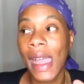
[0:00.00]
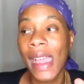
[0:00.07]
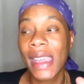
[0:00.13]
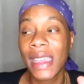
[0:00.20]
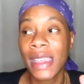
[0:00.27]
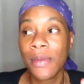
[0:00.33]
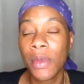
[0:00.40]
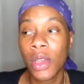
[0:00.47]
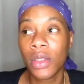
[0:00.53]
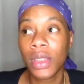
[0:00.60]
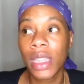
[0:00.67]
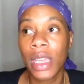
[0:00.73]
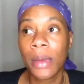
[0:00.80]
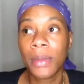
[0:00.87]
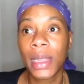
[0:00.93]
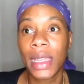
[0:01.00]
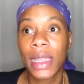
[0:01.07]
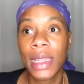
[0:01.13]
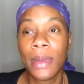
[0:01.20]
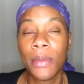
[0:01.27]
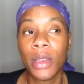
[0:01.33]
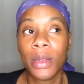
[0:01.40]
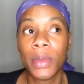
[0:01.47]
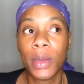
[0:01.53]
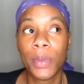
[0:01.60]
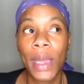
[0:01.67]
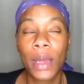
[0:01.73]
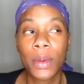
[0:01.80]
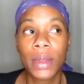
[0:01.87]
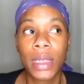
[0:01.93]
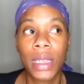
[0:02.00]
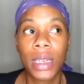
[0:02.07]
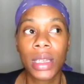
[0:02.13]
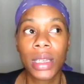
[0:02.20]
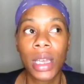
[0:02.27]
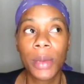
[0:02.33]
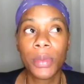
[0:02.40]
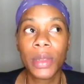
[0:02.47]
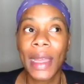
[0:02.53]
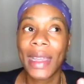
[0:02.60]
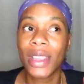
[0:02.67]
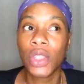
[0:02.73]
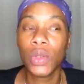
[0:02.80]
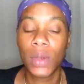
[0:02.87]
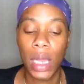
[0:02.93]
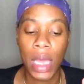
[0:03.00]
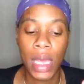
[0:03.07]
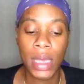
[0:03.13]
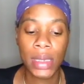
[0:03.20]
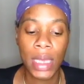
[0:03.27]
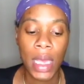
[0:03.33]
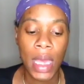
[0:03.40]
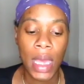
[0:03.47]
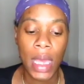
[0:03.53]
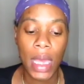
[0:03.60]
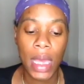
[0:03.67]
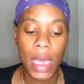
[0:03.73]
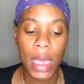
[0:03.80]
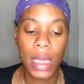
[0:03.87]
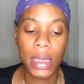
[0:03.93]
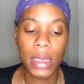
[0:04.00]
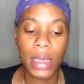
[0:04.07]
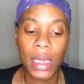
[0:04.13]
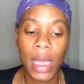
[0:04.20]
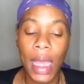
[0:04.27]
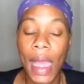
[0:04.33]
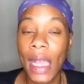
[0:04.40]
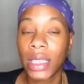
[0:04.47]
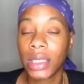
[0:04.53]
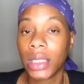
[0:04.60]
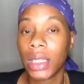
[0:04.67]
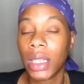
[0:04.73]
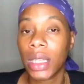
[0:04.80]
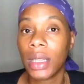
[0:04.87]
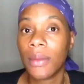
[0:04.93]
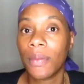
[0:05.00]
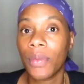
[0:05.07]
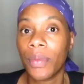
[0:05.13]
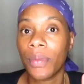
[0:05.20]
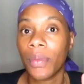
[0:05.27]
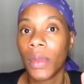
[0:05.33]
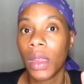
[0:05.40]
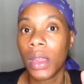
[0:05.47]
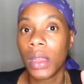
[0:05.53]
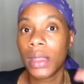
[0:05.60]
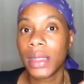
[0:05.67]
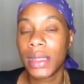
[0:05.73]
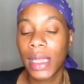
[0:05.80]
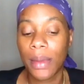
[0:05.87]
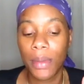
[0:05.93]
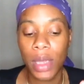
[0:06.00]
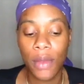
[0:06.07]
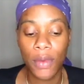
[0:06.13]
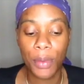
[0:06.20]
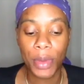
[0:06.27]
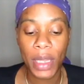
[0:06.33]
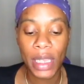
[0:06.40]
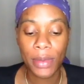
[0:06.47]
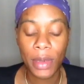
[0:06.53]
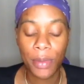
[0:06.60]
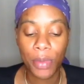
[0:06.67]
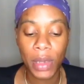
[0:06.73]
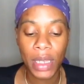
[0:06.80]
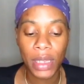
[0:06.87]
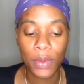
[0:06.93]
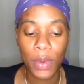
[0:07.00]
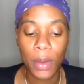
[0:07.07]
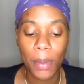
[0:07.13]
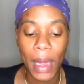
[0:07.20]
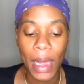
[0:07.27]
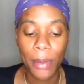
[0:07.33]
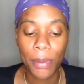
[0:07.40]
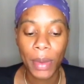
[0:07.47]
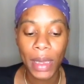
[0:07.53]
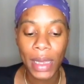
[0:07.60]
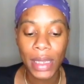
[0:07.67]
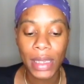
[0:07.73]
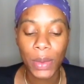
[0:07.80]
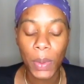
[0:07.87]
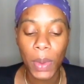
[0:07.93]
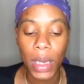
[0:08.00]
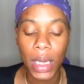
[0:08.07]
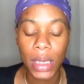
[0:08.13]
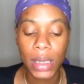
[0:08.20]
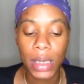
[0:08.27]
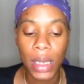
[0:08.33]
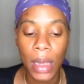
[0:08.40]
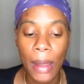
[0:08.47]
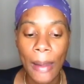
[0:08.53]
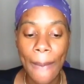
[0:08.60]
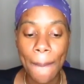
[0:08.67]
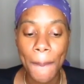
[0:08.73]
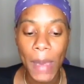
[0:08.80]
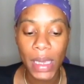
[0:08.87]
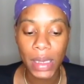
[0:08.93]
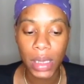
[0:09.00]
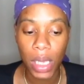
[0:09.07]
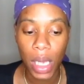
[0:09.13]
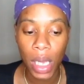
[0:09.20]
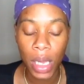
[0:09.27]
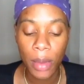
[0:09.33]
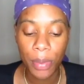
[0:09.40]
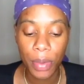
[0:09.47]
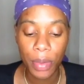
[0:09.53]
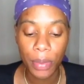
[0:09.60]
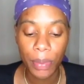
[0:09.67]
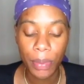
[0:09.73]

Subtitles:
I emailed them. They emailed me back within a couple, like 2 days, and they actually sent me a replacement piece when my piece was messed up.